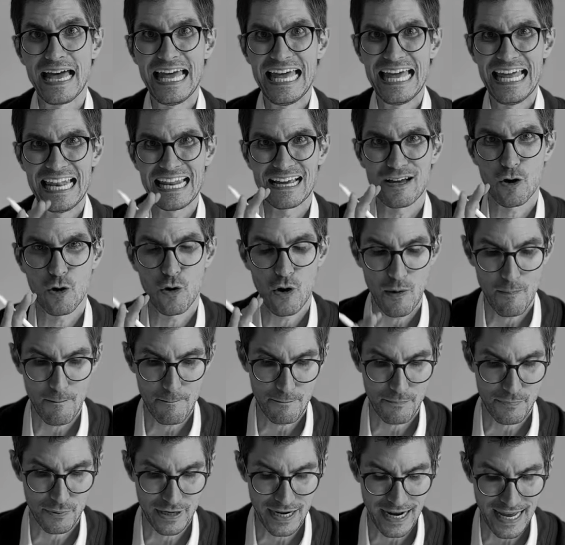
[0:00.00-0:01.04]
a
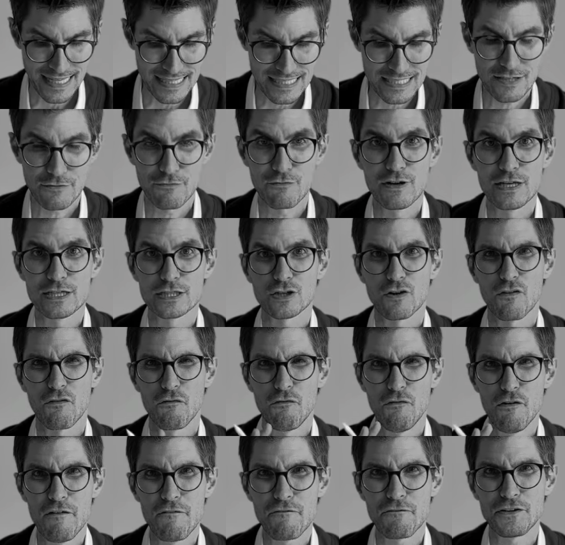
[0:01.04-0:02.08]
comprehensive list of
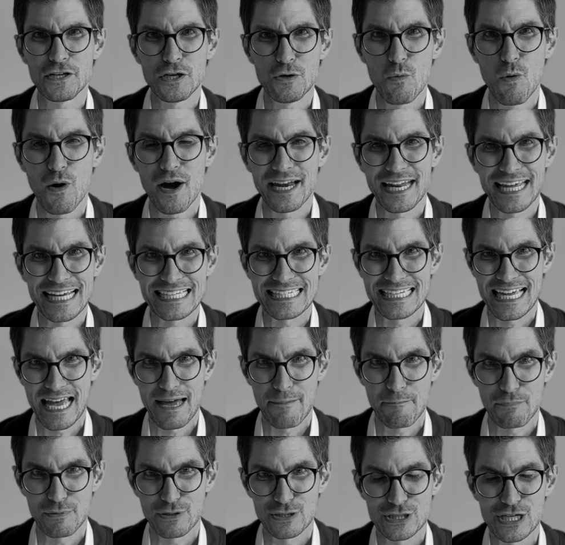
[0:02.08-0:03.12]
51
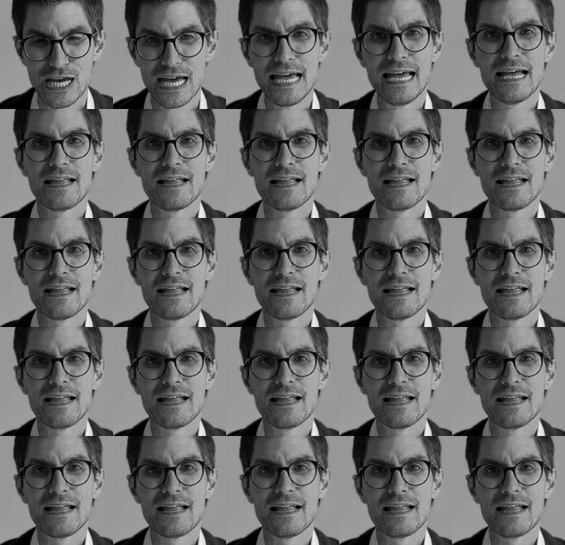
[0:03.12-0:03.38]
examples